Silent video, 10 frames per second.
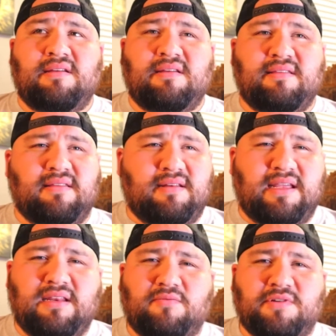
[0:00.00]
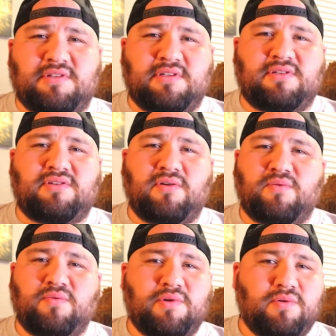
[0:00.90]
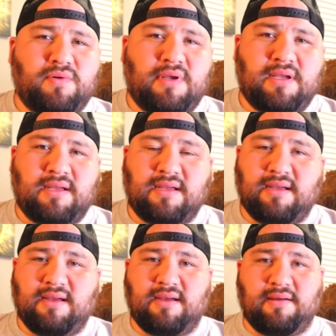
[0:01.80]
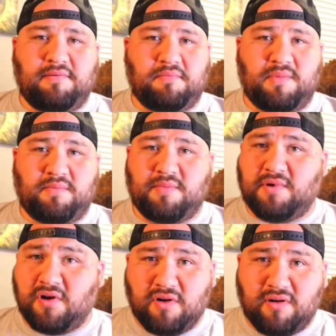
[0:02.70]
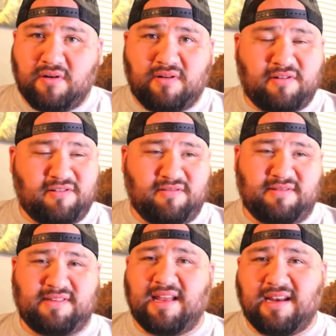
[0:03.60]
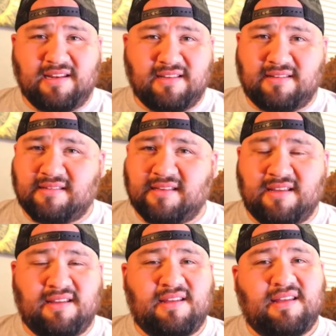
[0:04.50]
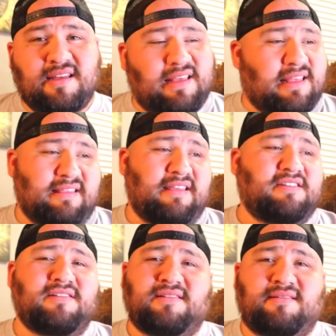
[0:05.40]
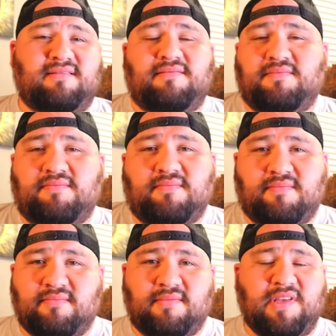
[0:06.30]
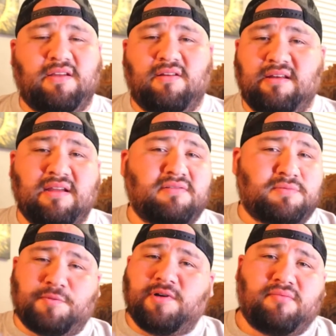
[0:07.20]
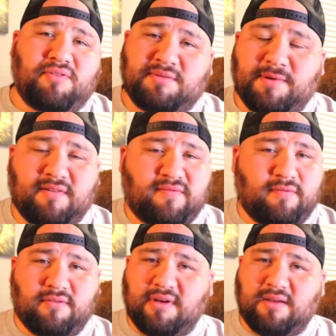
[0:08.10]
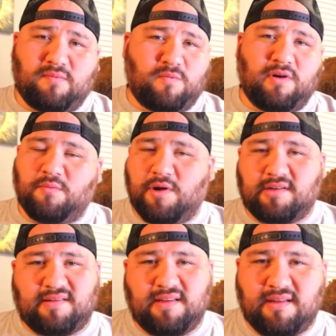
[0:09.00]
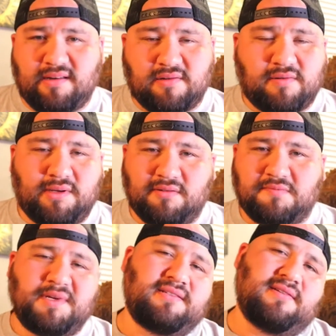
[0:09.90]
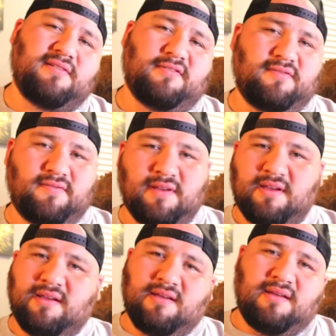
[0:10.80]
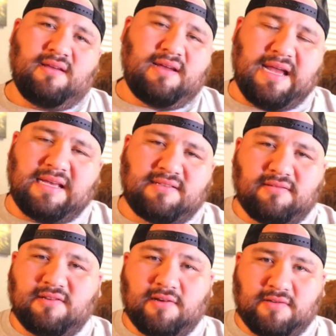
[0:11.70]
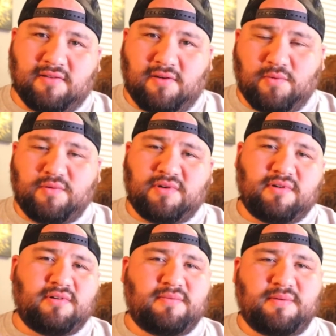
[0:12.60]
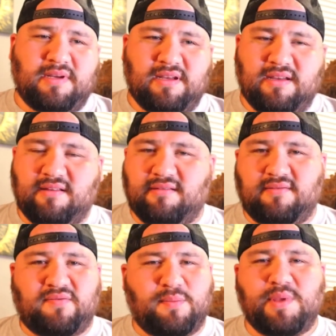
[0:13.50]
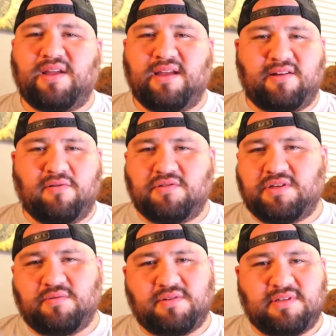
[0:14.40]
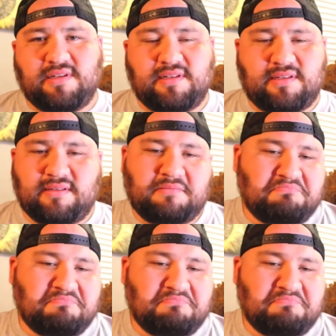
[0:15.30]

the lady was just so rude. Her stylist, they just, and I was pretty respectful. I walked in, introduced myself, asked to talk to the owner, and from the get-go, she was just,